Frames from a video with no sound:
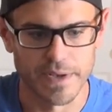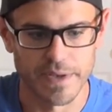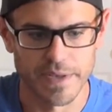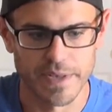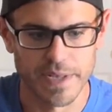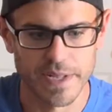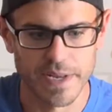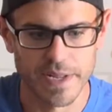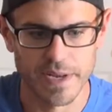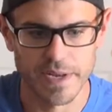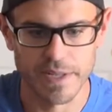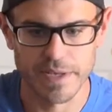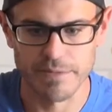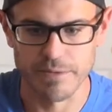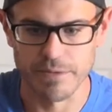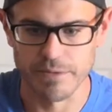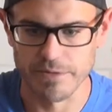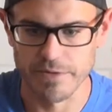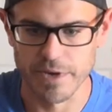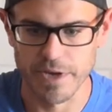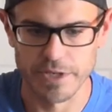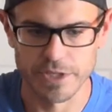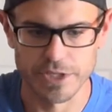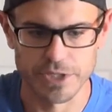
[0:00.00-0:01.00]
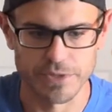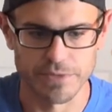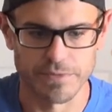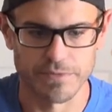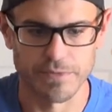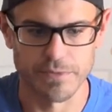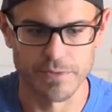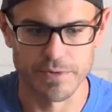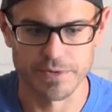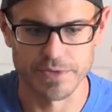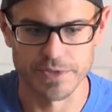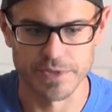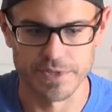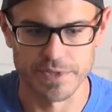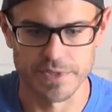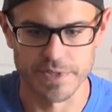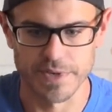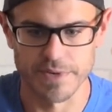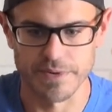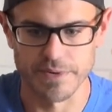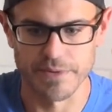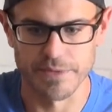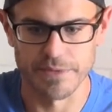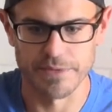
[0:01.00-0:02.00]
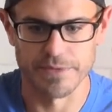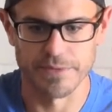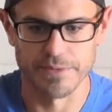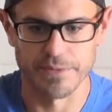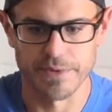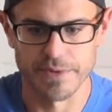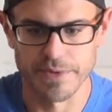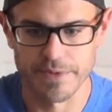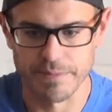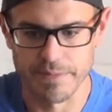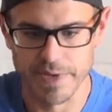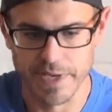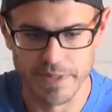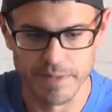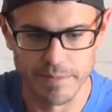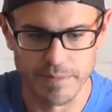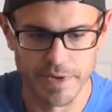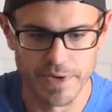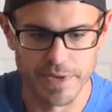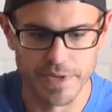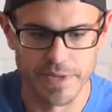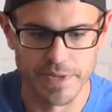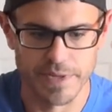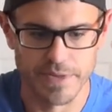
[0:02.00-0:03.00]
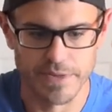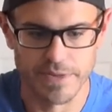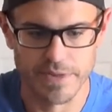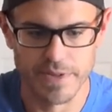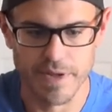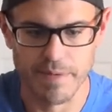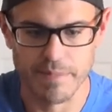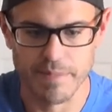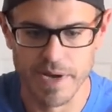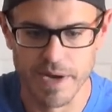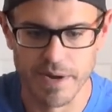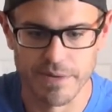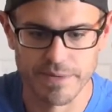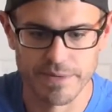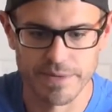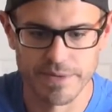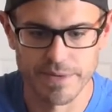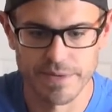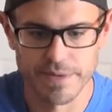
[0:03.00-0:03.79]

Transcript: get any rotational forces that are going to want to make the buggy step out.